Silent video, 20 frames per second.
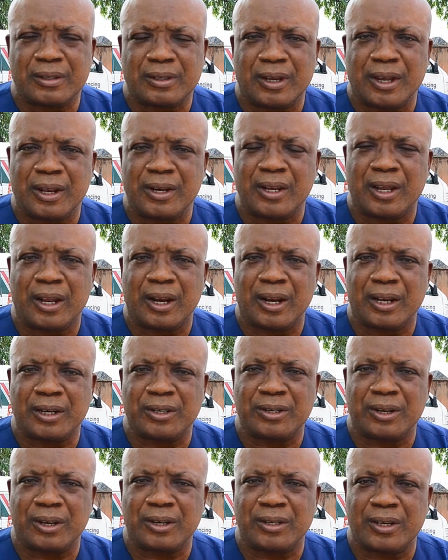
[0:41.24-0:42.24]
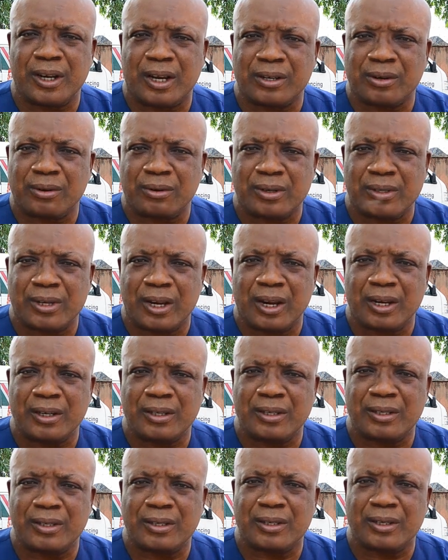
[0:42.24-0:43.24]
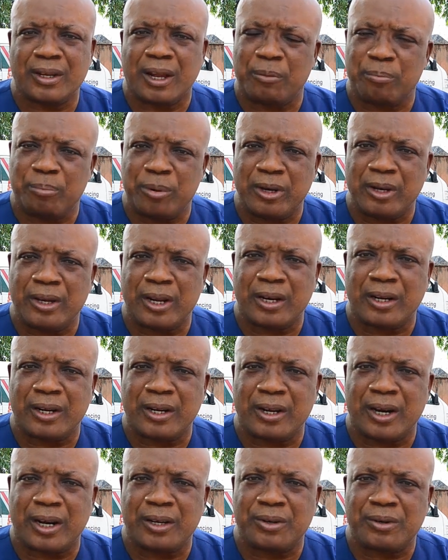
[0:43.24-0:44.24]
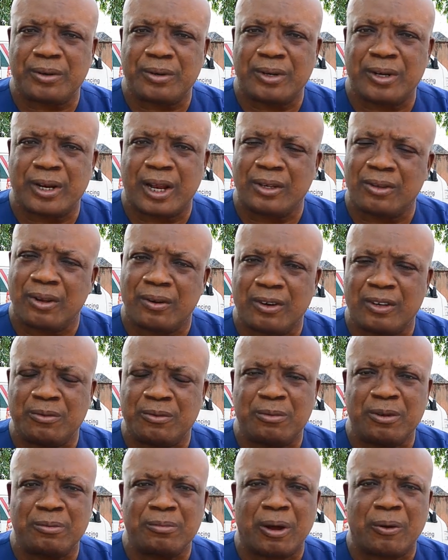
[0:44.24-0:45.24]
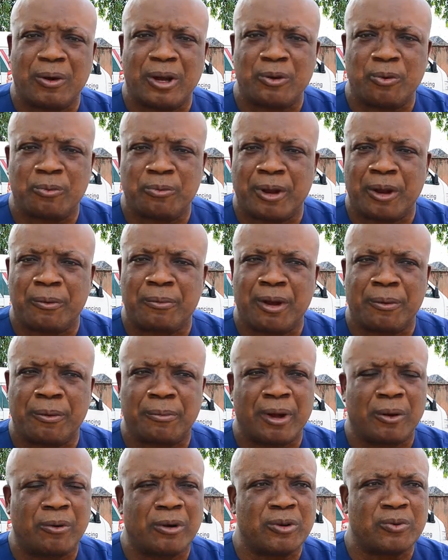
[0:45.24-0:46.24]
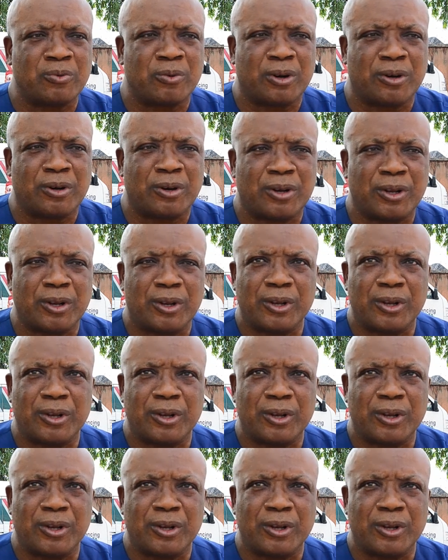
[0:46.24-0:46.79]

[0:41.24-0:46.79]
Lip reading: any election that concerns campaigning at the grassroots has always been my watchword.